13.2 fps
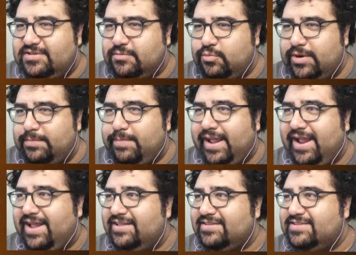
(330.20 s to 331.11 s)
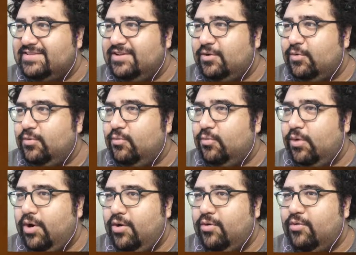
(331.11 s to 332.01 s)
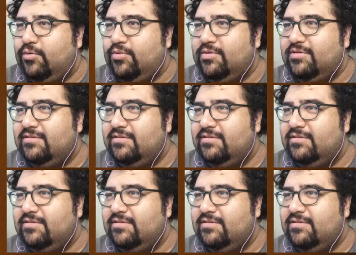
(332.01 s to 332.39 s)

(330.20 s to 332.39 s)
some red pants. Whoa,